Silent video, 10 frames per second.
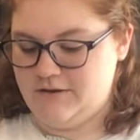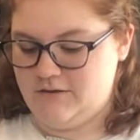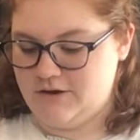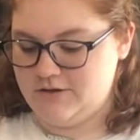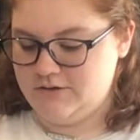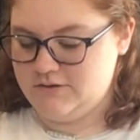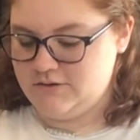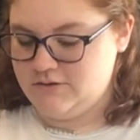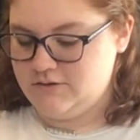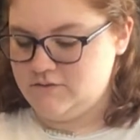in there.
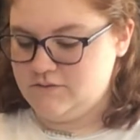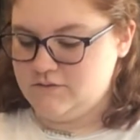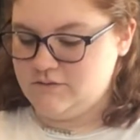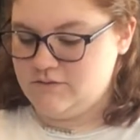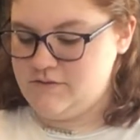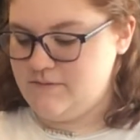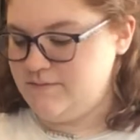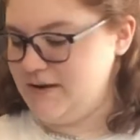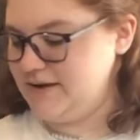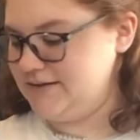
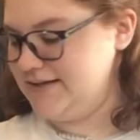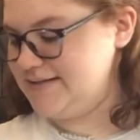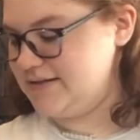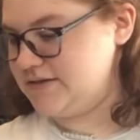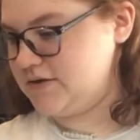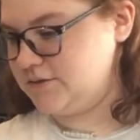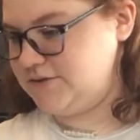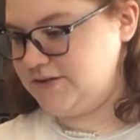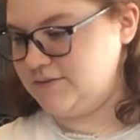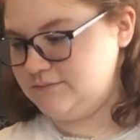Make it nice and
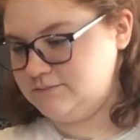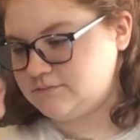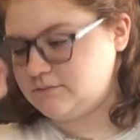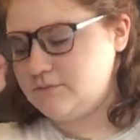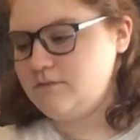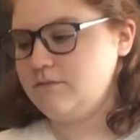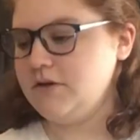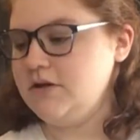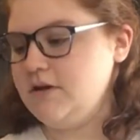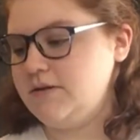salty.
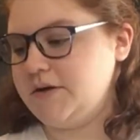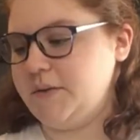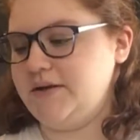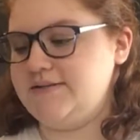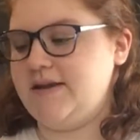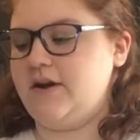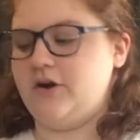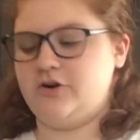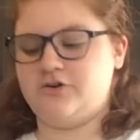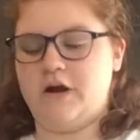And we're going to take
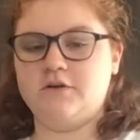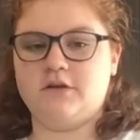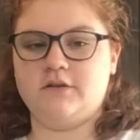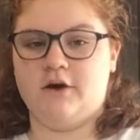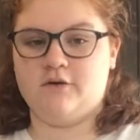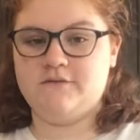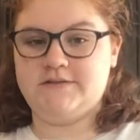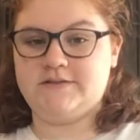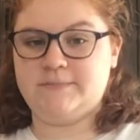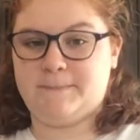our ground
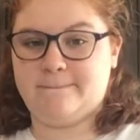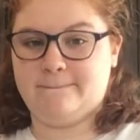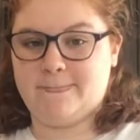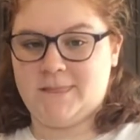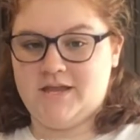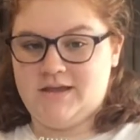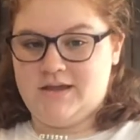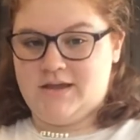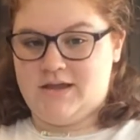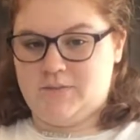cloves,
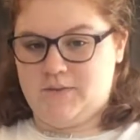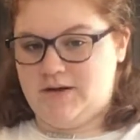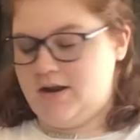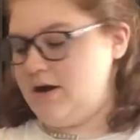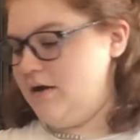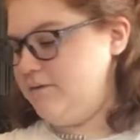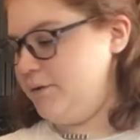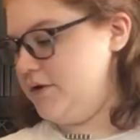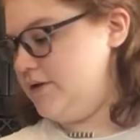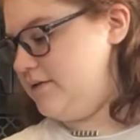and we need a
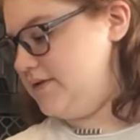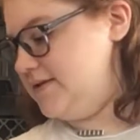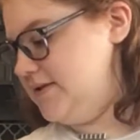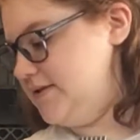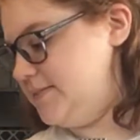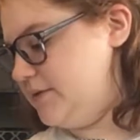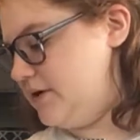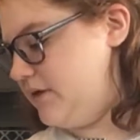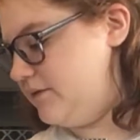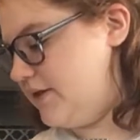1/4 of a teaspoon
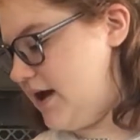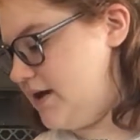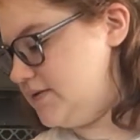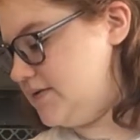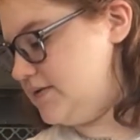of that.